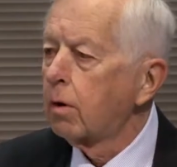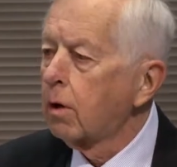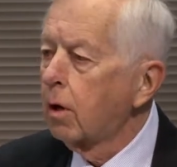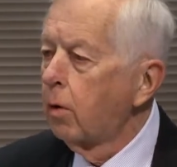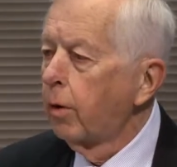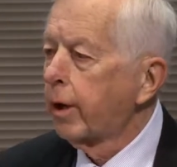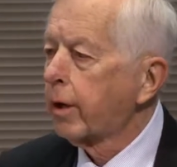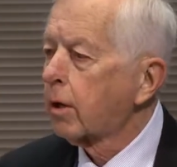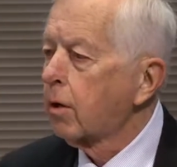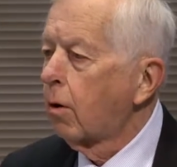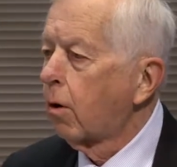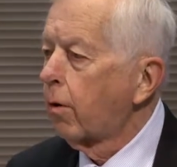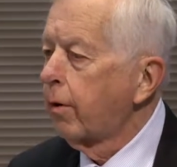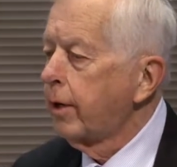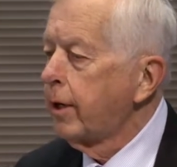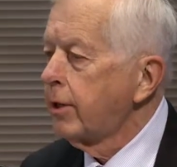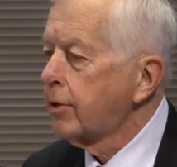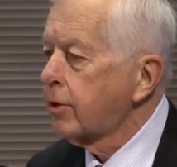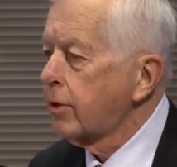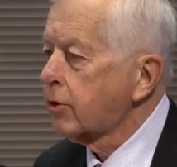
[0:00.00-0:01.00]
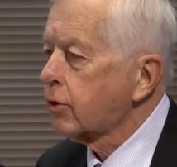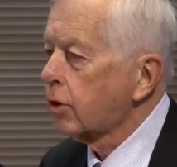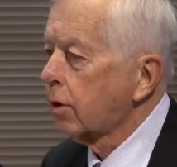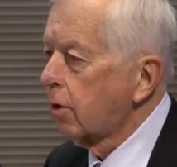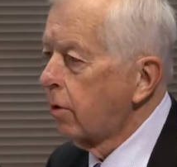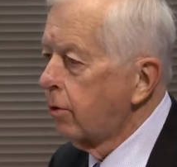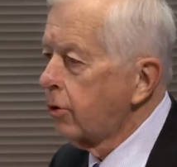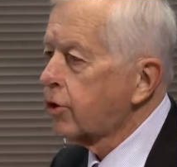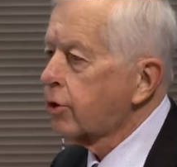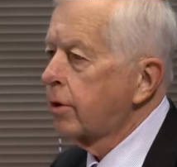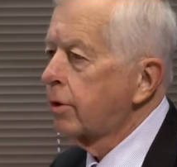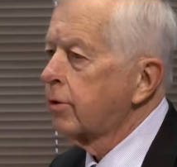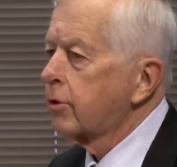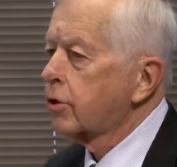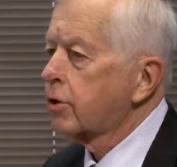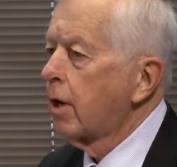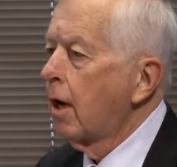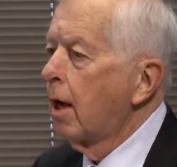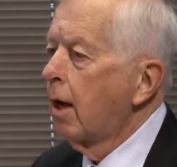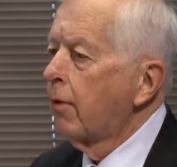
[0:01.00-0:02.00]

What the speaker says: quick or easy solutions.